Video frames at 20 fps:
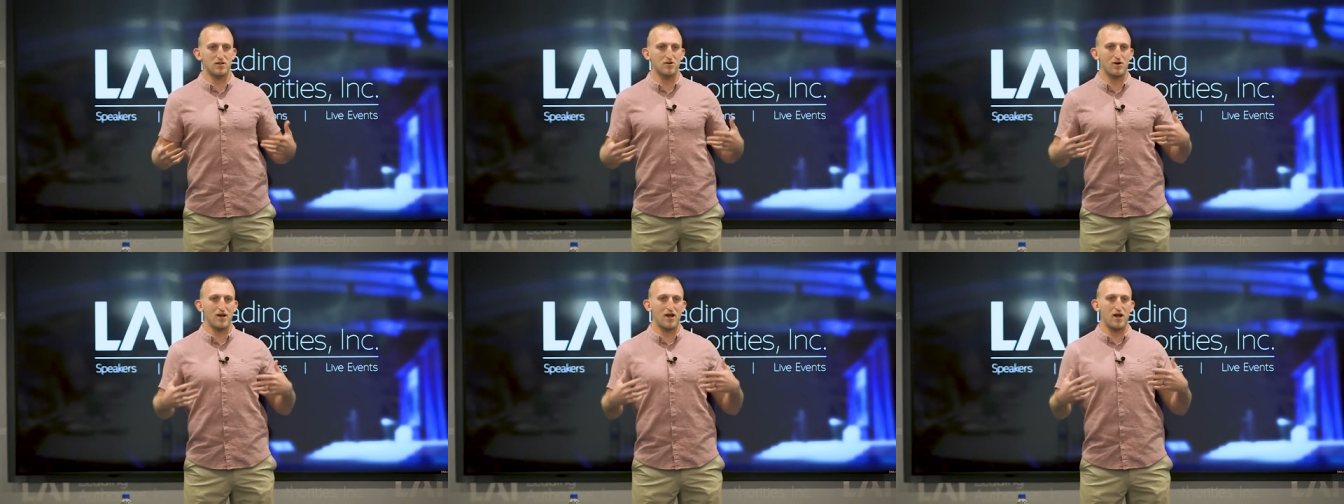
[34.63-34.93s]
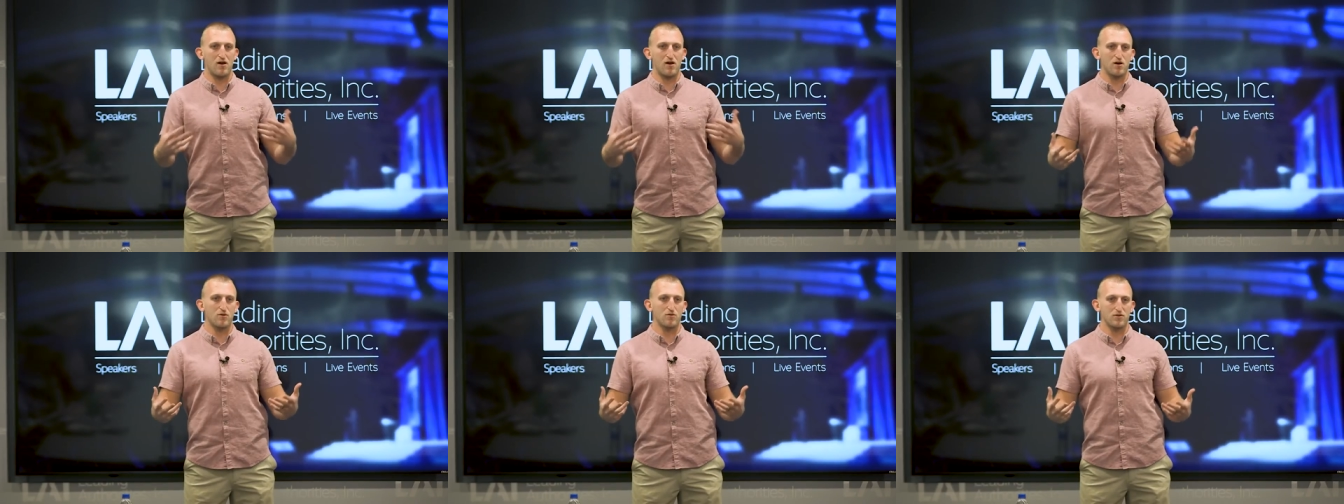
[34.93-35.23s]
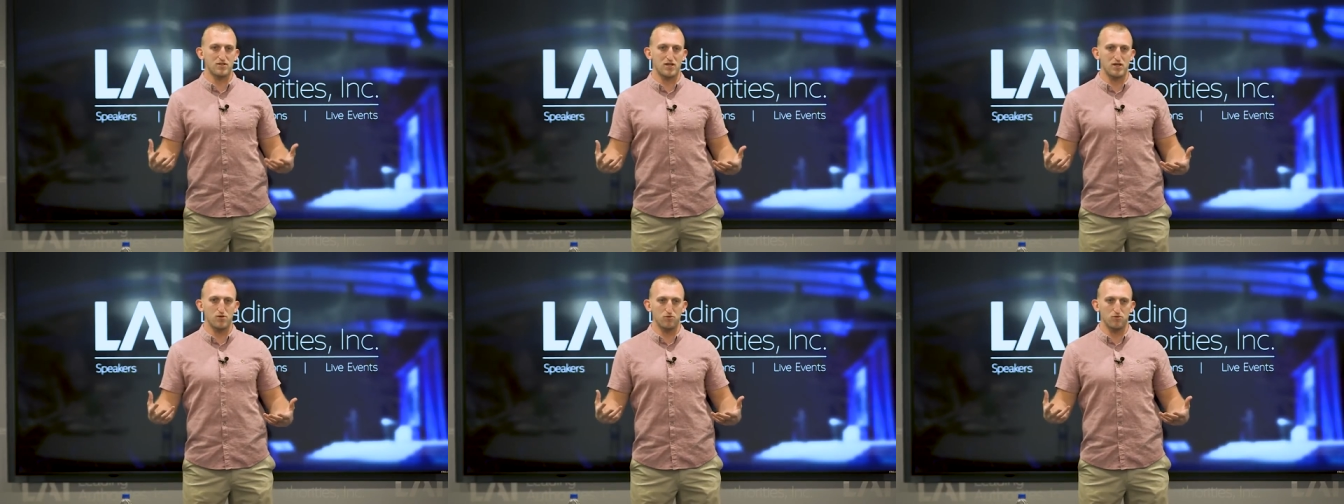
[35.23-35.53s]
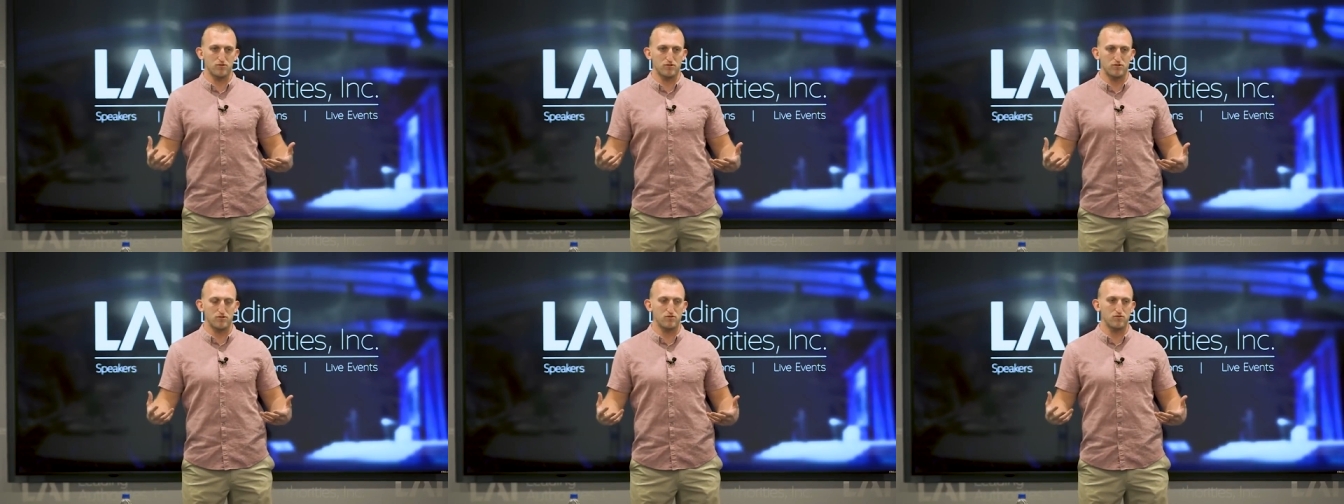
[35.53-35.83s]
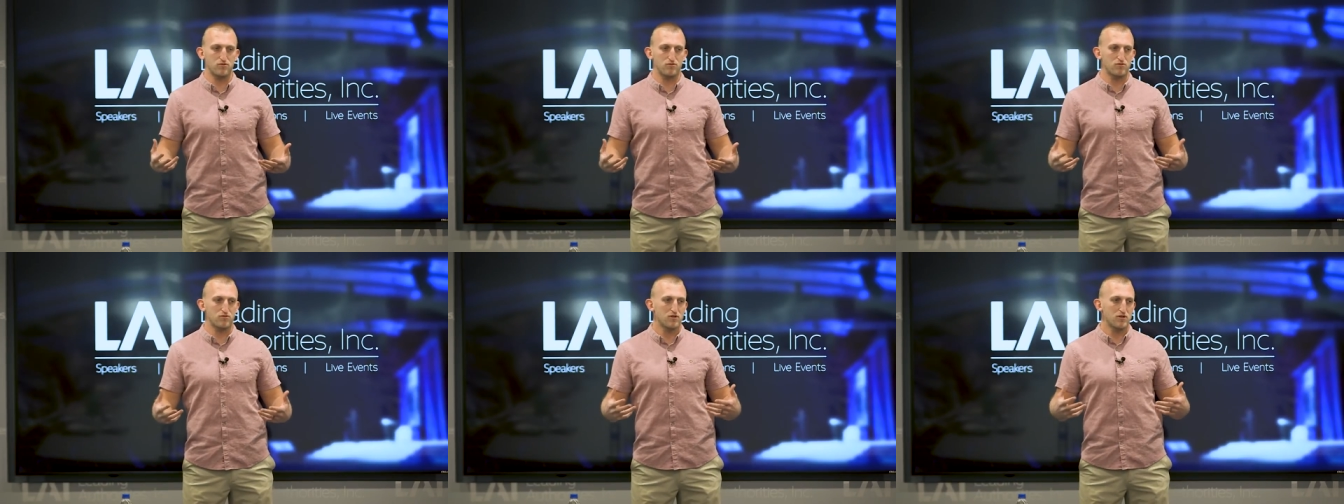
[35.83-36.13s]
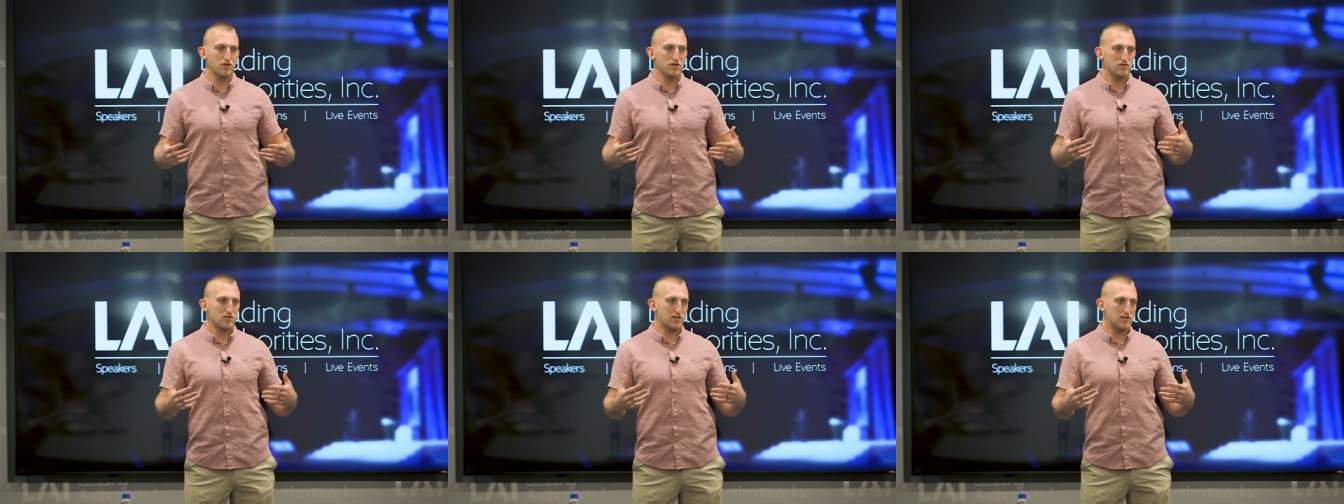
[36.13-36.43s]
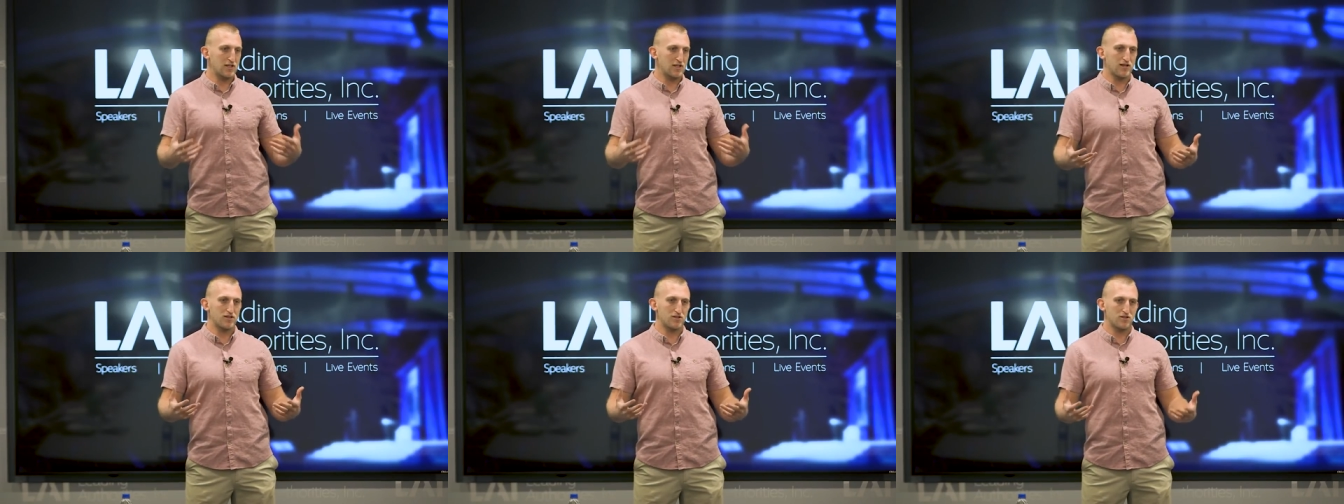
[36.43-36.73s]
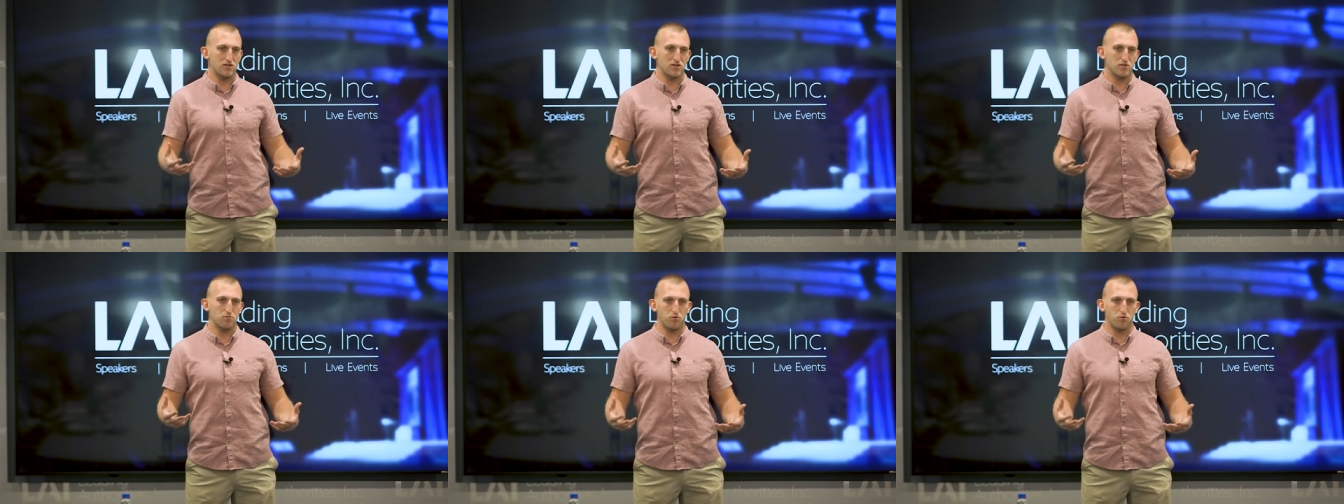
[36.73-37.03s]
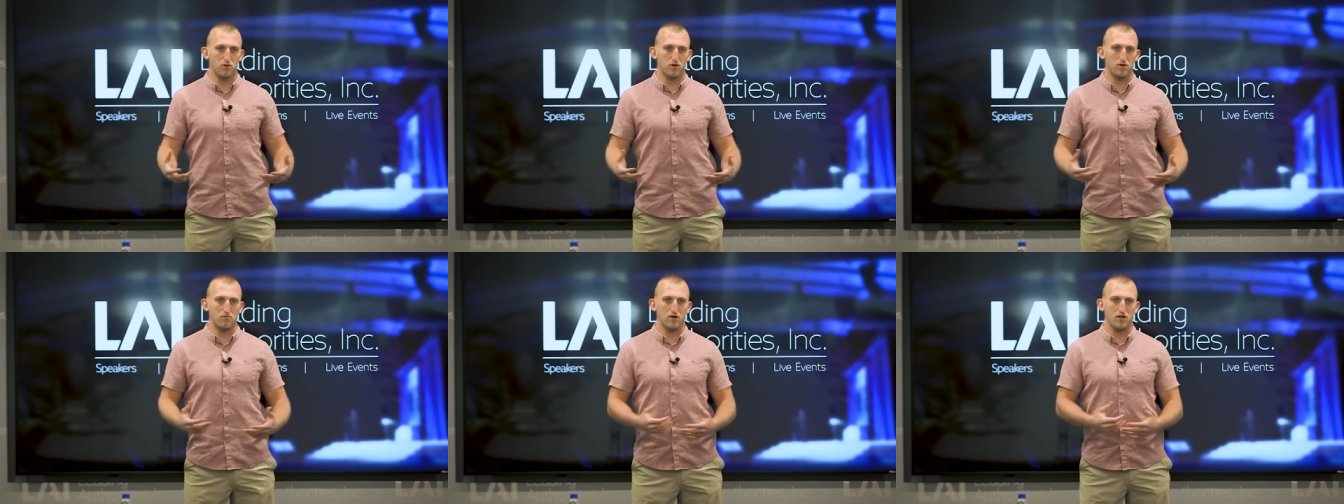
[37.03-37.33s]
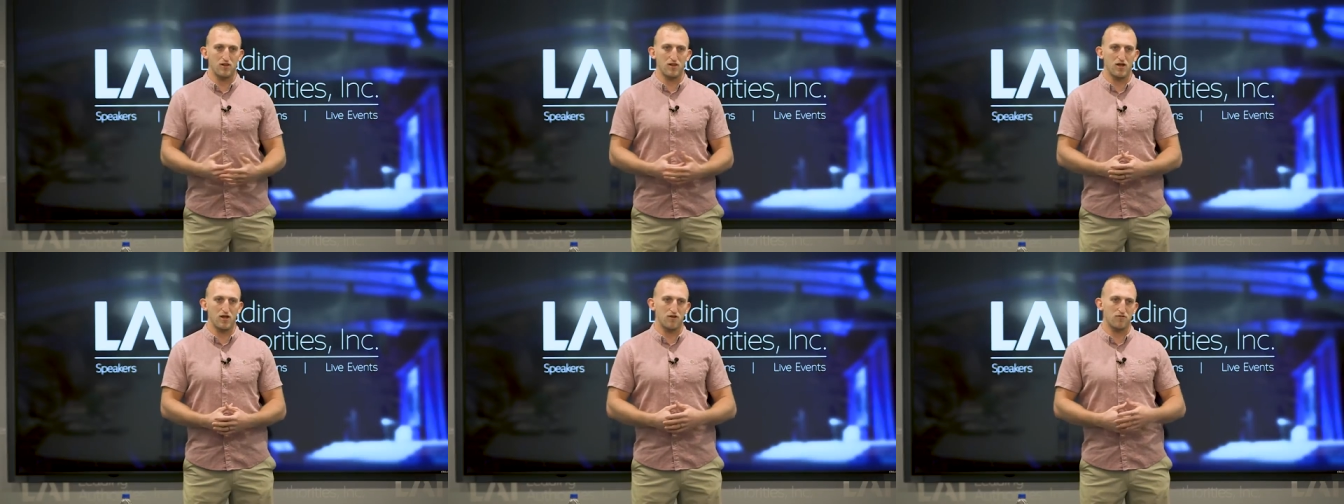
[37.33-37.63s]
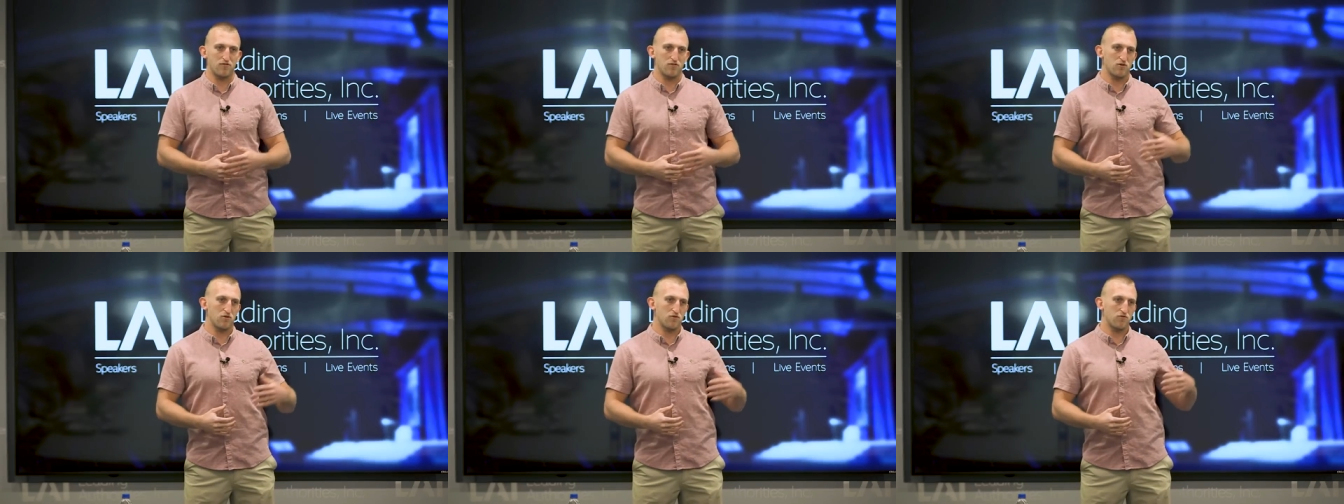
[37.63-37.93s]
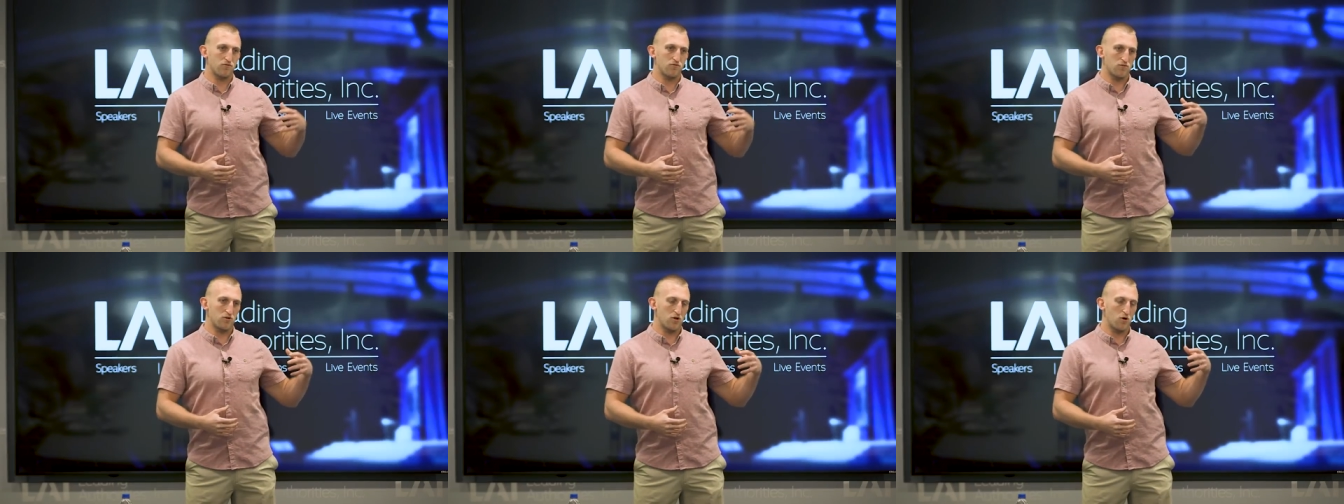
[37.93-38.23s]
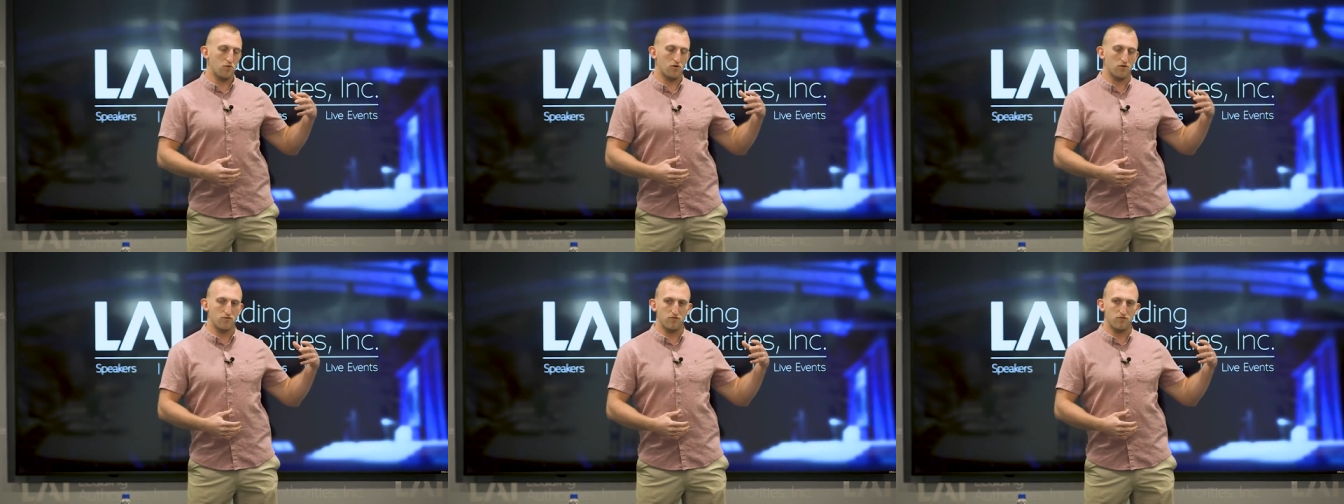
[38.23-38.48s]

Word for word: know, how I was able to to get to this point in my life, you know, going